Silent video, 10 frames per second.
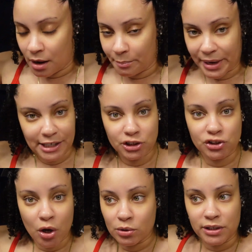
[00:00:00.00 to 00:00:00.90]
But I just
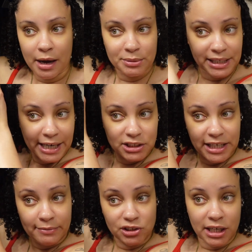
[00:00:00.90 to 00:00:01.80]
told her, I was like, I just
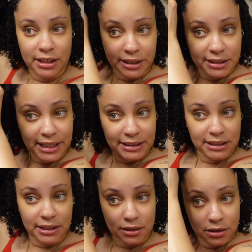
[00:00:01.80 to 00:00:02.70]
have gel in it. That's
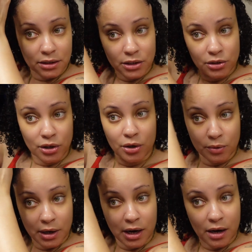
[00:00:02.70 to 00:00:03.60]
it, you
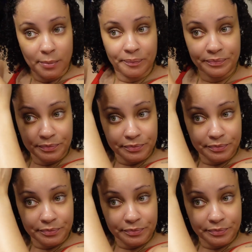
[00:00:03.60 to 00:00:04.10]
know?